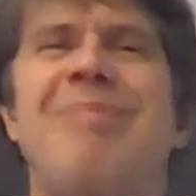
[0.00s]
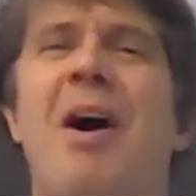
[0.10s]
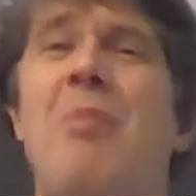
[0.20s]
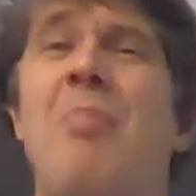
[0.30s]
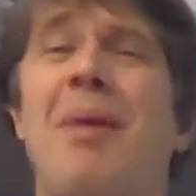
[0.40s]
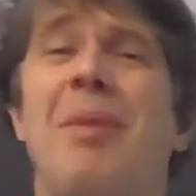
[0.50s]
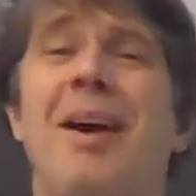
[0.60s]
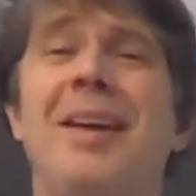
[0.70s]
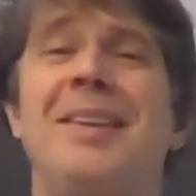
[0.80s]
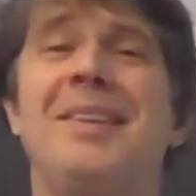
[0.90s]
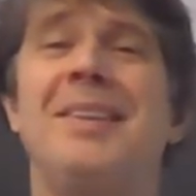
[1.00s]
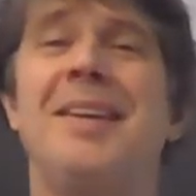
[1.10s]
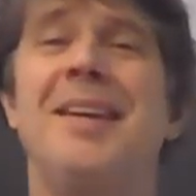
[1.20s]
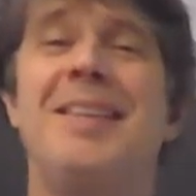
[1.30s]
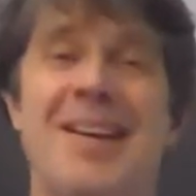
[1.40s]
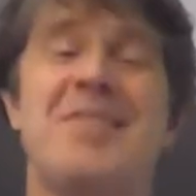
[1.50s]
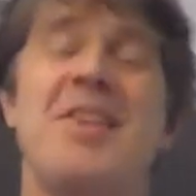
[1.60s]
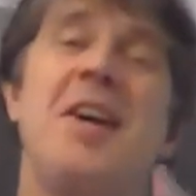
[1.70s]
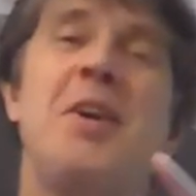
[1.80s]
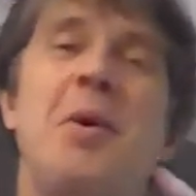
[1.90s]
Hope I'm right. Yes,
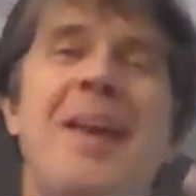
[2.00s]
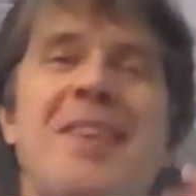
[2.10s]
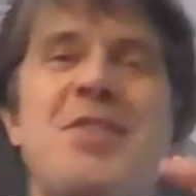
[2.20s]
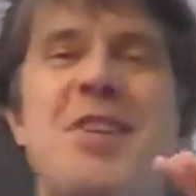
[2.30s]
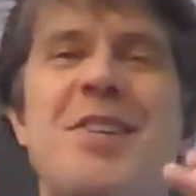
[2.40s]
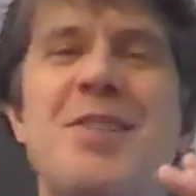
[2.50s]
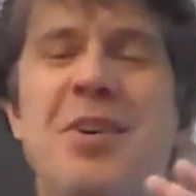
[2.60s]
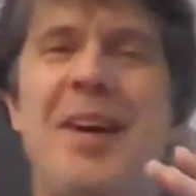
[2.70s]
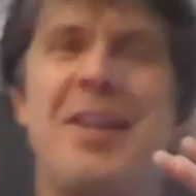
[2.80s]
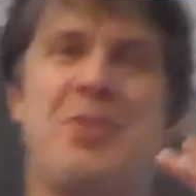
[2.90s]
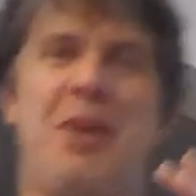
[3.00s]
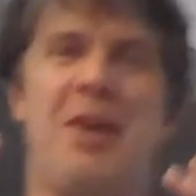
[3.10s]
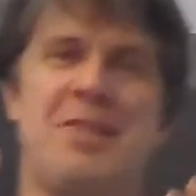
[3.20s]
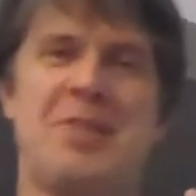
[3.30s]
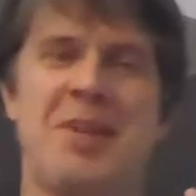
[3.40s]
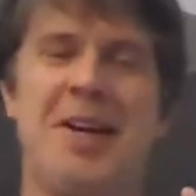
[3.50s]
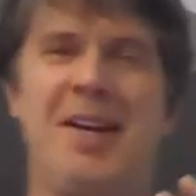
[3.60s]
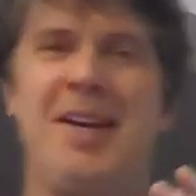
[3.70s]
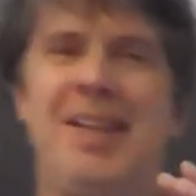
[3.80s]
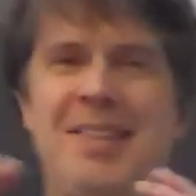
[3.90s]
it only has 6 electrons
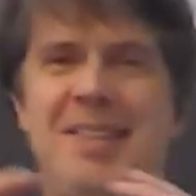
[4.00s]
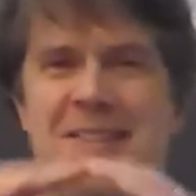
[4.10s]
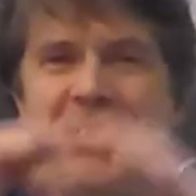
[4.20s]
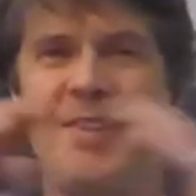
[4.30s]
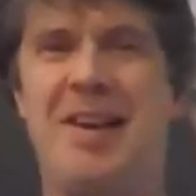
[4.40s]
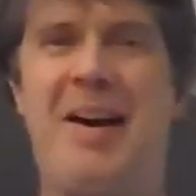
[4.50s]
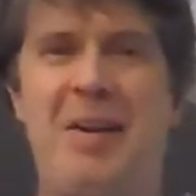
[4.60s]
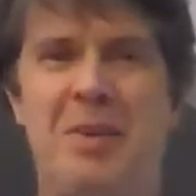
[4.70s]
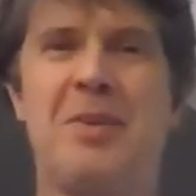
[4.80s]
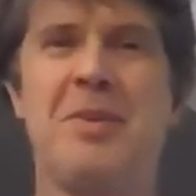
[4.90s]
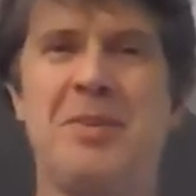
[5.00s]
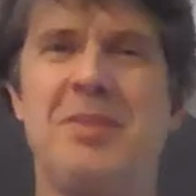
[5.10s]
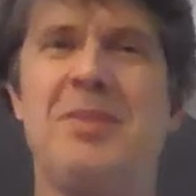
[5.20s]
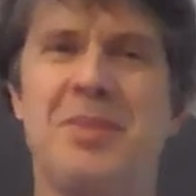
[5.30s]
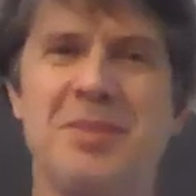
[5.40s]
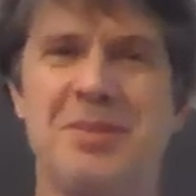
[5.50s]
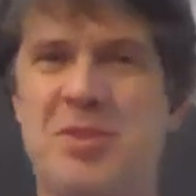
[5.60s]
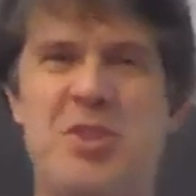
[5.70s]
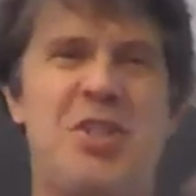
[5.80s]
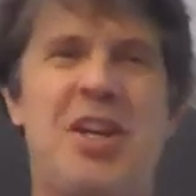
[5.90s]
in this outer
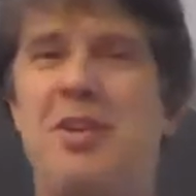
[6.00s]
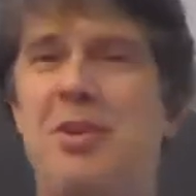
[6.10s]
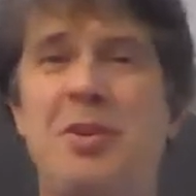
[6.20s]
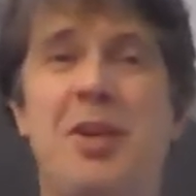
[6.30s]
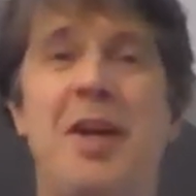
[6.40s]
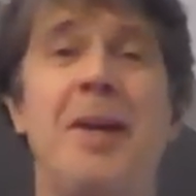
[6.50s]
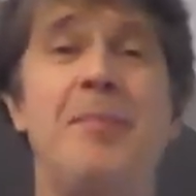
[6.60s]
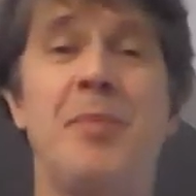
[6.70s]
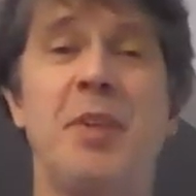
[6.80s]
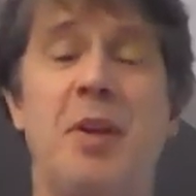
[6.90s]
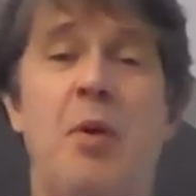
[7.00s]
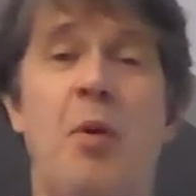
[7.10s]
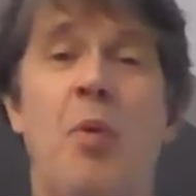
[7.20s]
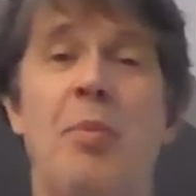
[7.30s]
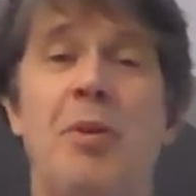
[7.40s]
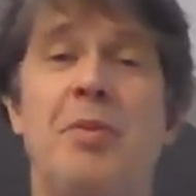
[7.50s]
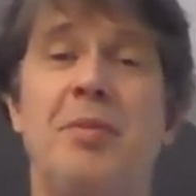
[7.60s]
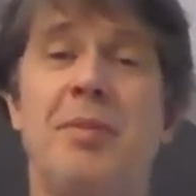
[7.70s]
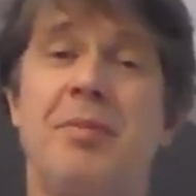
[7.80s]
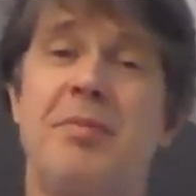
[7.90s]
shell thing, orbital
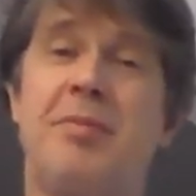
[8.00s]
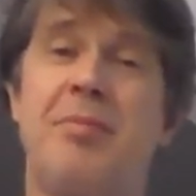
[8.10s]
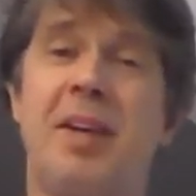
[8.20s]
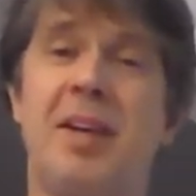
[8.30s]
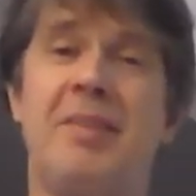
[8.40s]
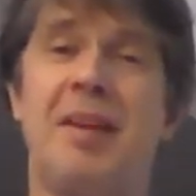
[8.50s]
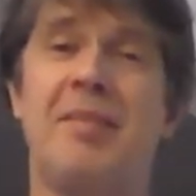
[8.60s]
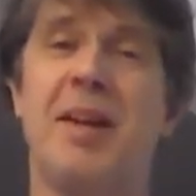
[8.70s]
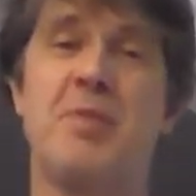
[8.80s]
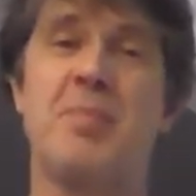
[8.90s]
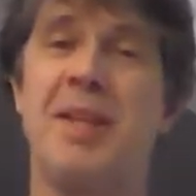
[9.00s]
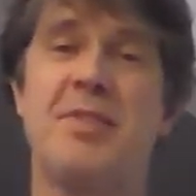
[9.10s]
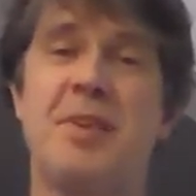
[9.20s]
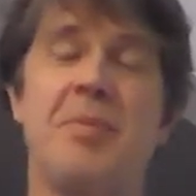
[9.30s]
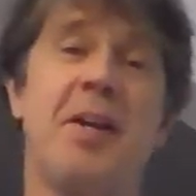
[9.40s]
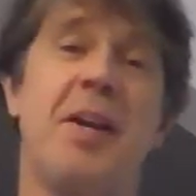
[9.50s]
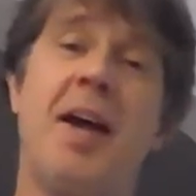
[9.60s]
thing, sp something.